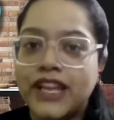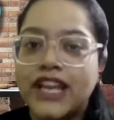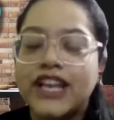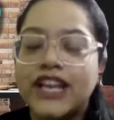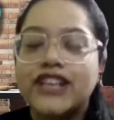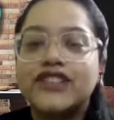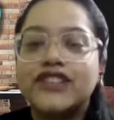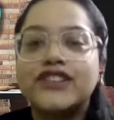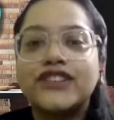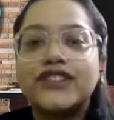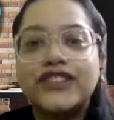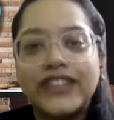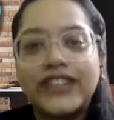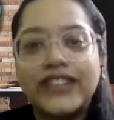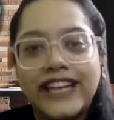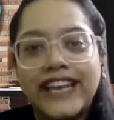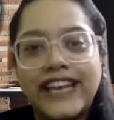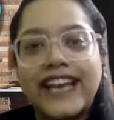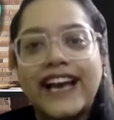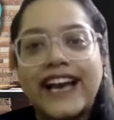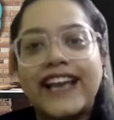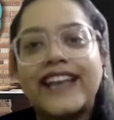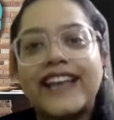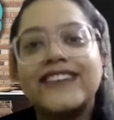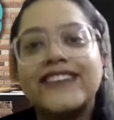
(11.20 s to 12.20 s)
So today
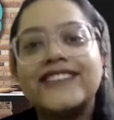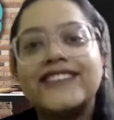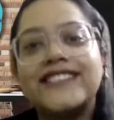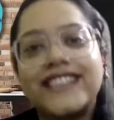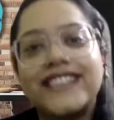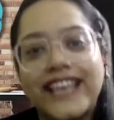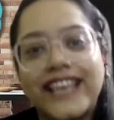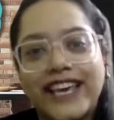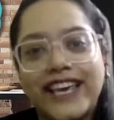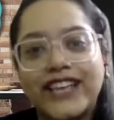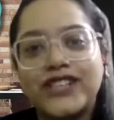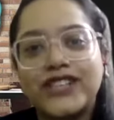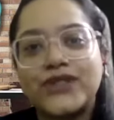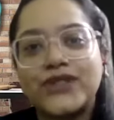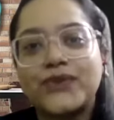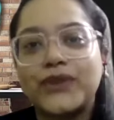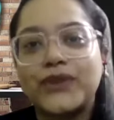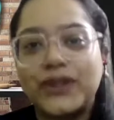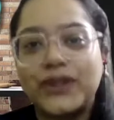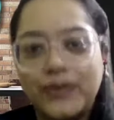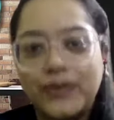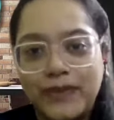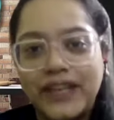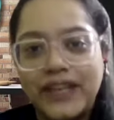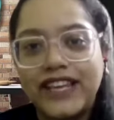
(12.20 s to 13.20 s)
I have Sahej
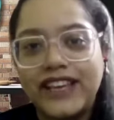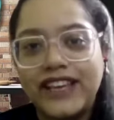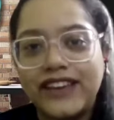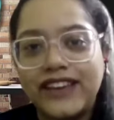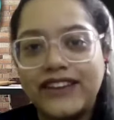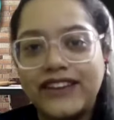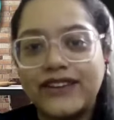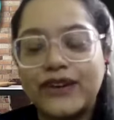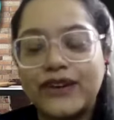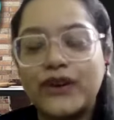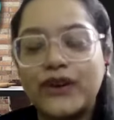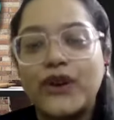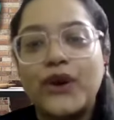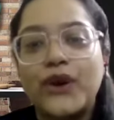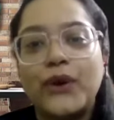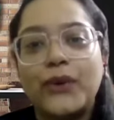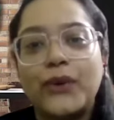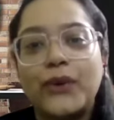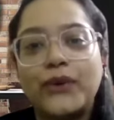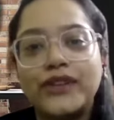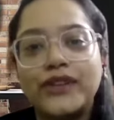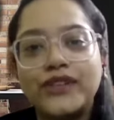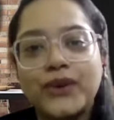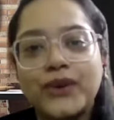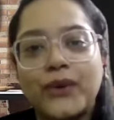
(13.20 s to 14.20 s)
with me here who
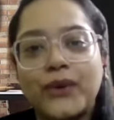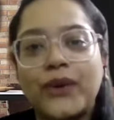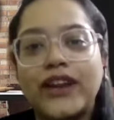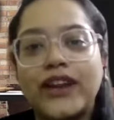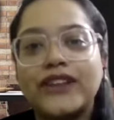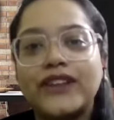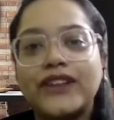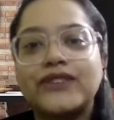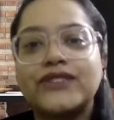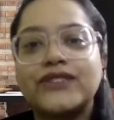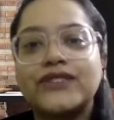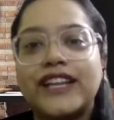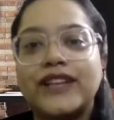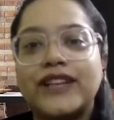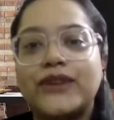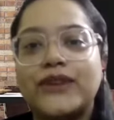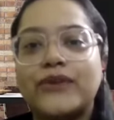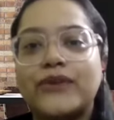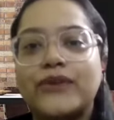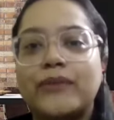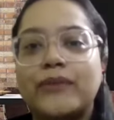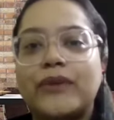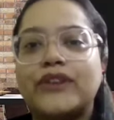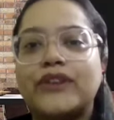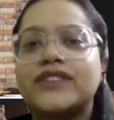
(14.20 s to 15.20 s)
is going to tell you
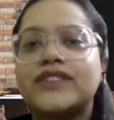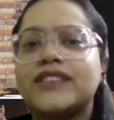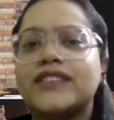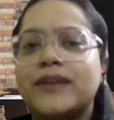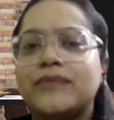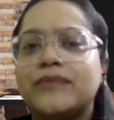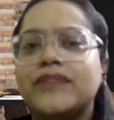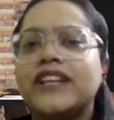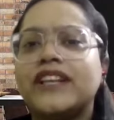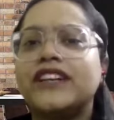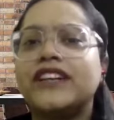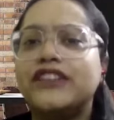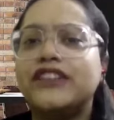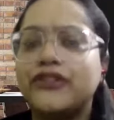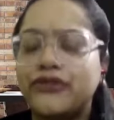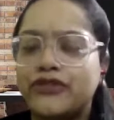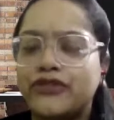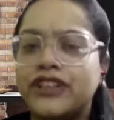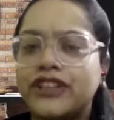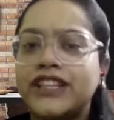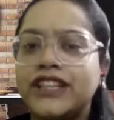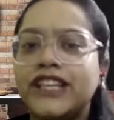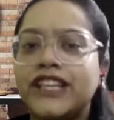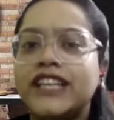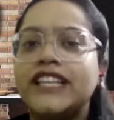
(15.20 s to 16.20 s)
about something
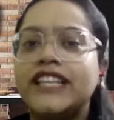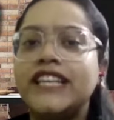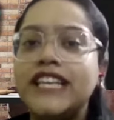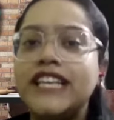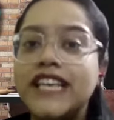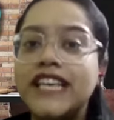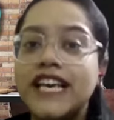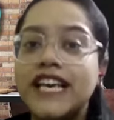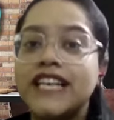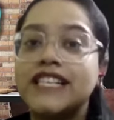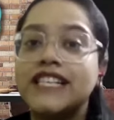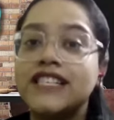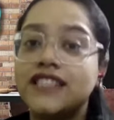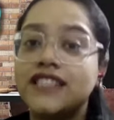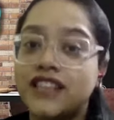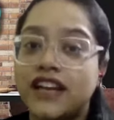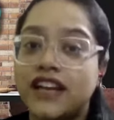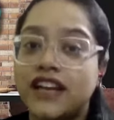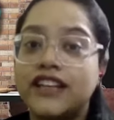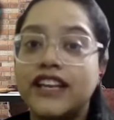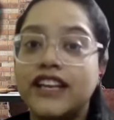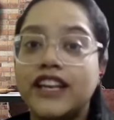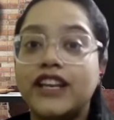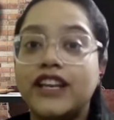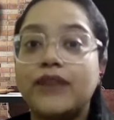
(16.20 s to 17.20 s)
different that he has
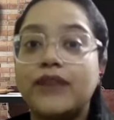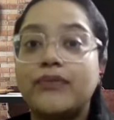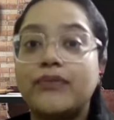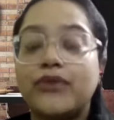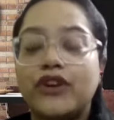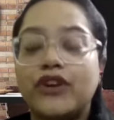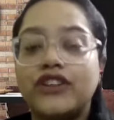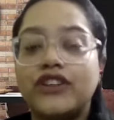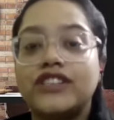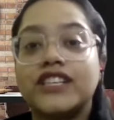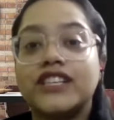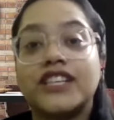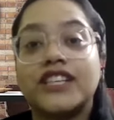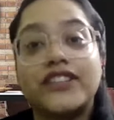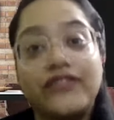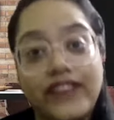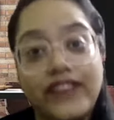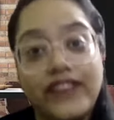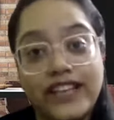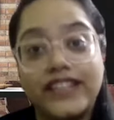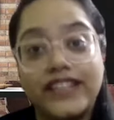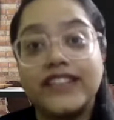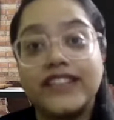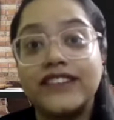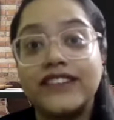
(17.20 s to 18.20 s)
done in a project
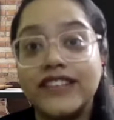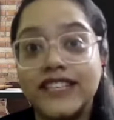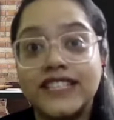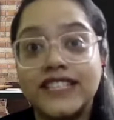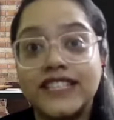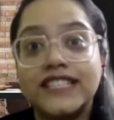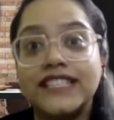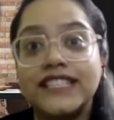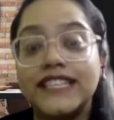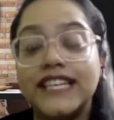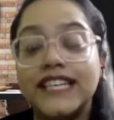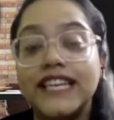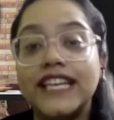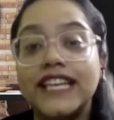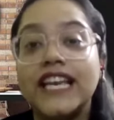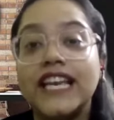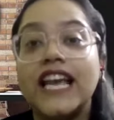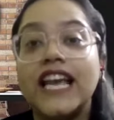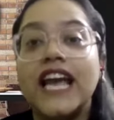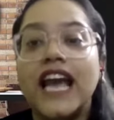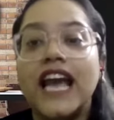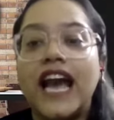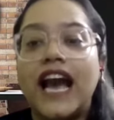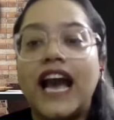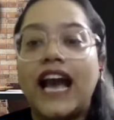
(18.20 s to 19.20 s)
very recently,
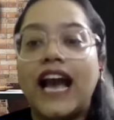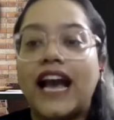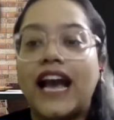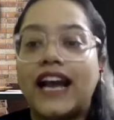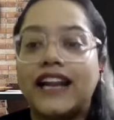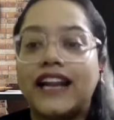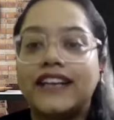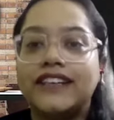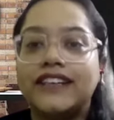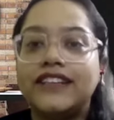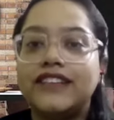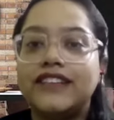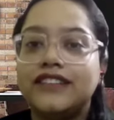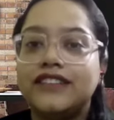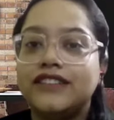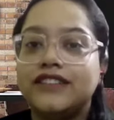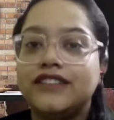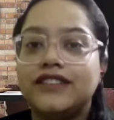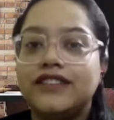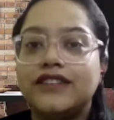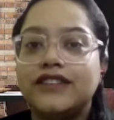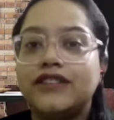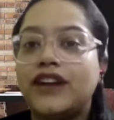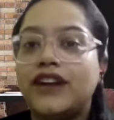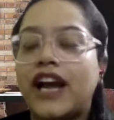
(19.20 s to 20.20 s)
and
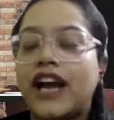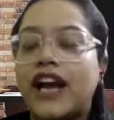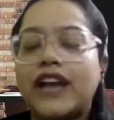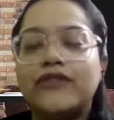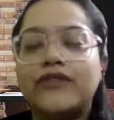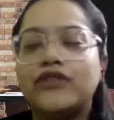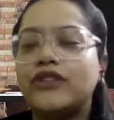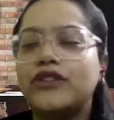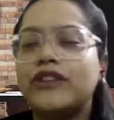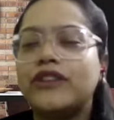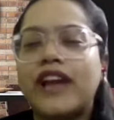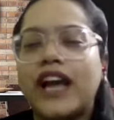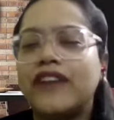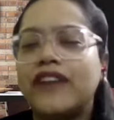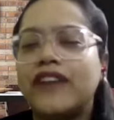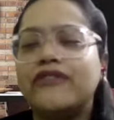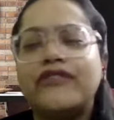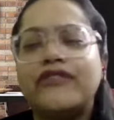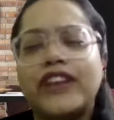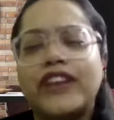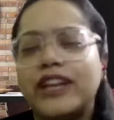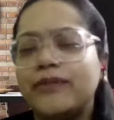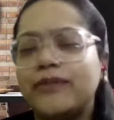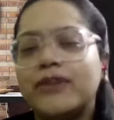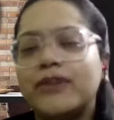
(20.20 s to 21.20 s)
I am
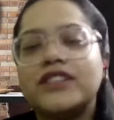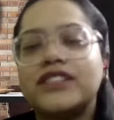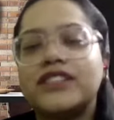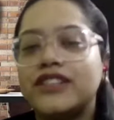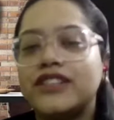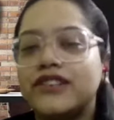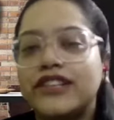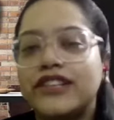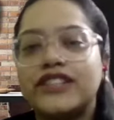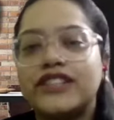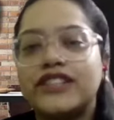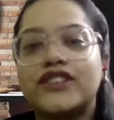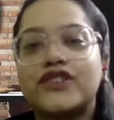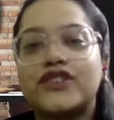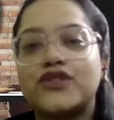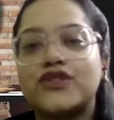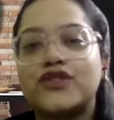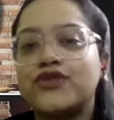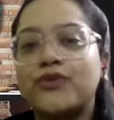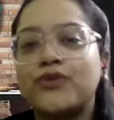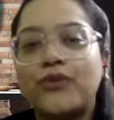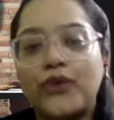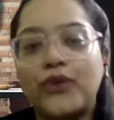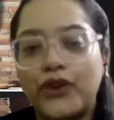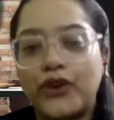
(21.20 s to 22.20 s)
very much interested to
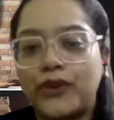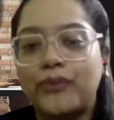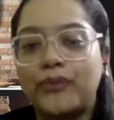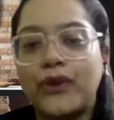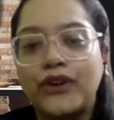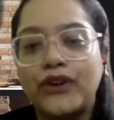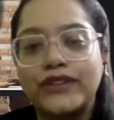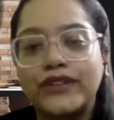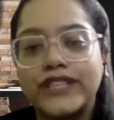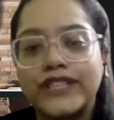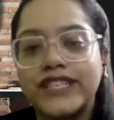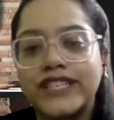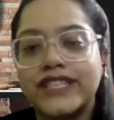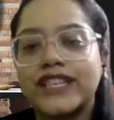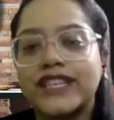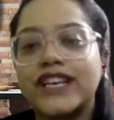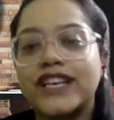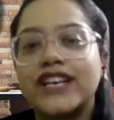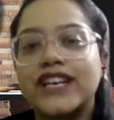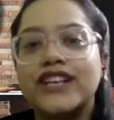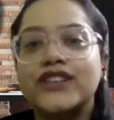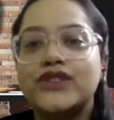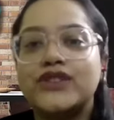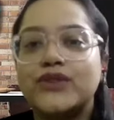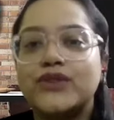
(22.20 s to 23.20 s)
know more about it.
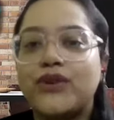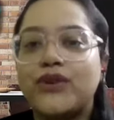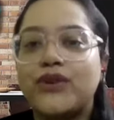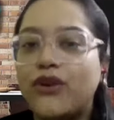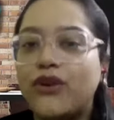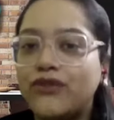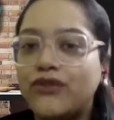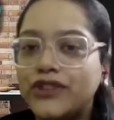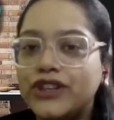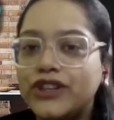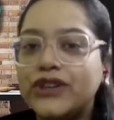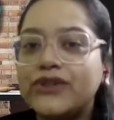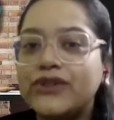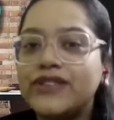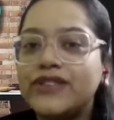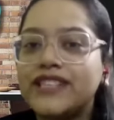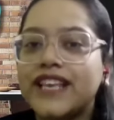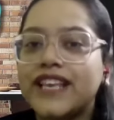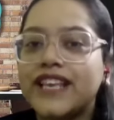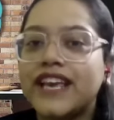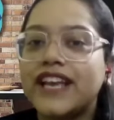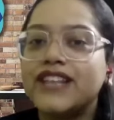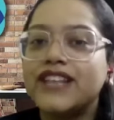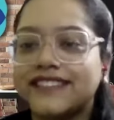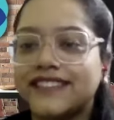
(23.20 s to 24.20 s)
So over to you,
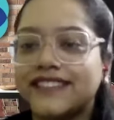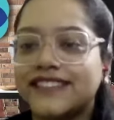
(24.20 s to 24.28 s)
Sahej.